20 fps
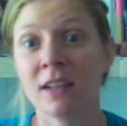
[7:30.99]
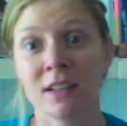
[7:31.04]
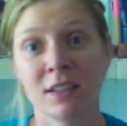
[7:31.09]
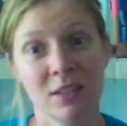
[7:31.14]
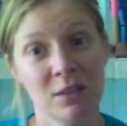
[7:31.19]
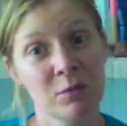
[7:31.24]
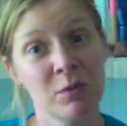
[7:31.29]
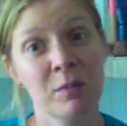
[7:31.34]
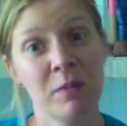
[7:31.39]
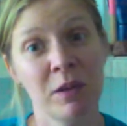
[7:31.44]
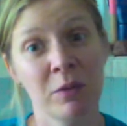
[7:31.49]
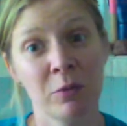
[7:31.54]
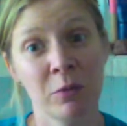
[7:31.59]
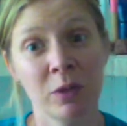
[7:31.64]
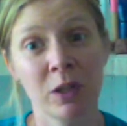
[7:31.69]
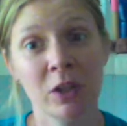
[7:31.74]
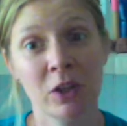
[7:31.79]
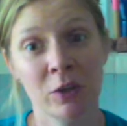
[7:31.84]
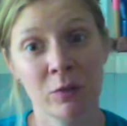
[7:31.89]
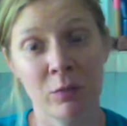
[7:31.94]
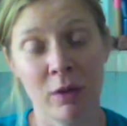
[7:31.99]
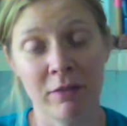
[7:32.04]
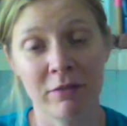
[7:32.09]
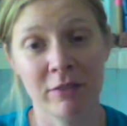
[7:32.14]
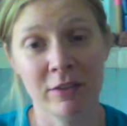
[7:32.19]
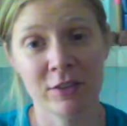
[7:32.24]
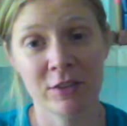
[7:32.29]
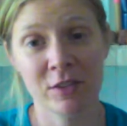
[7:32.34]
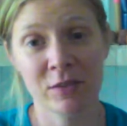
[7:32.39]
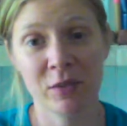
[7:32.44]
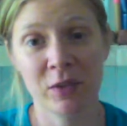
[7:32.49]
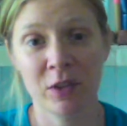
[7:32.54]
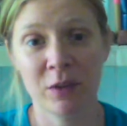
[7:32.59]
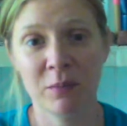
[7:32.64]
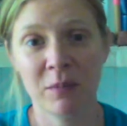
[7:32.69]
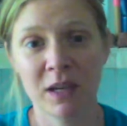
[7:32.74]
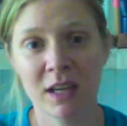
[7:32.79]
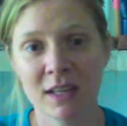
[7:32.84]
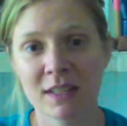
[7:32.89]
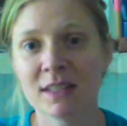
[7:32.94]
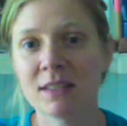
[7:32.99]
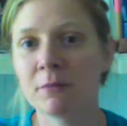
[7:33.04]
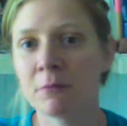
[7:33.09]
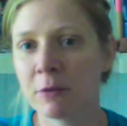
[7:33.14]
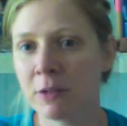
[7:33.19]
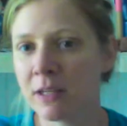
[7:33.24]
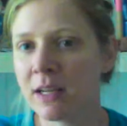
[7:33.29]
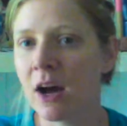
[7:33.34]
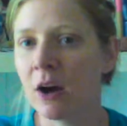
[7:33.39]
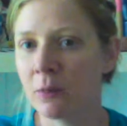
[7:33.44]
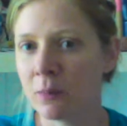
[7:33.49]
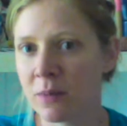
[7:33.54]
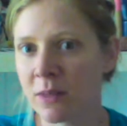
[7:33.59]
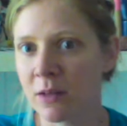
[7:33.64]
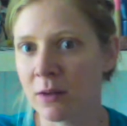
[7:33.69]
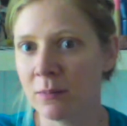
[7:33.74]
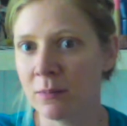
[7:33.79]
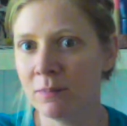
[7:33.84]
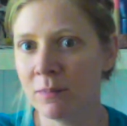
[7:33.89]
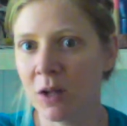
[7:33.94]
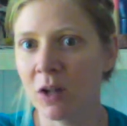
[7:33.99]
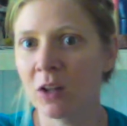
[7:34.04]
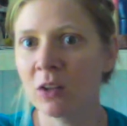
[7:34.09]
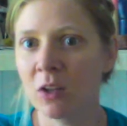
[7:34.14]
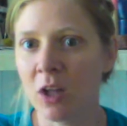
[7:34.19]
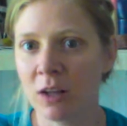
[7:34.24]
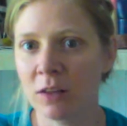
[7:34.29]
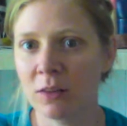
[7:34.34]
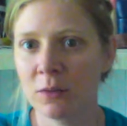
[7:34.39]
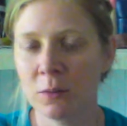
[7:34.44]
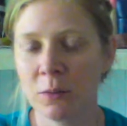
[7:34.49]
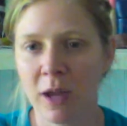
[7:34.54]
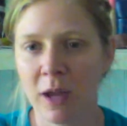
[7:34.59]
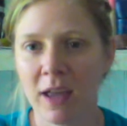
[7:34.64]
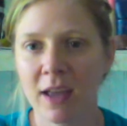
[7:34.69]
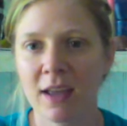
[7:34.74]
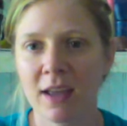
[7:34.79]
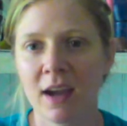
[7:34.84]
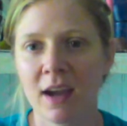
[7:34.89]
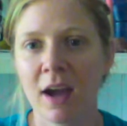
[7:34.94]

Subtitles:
This would be a really good reference for them because it would help them along the way.